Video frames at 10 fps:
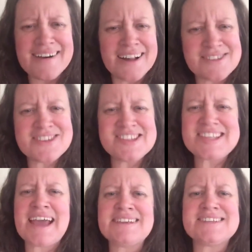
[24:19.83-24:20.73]
I'll do this
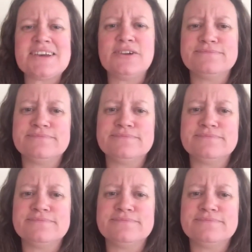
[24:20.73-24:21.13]
again soon.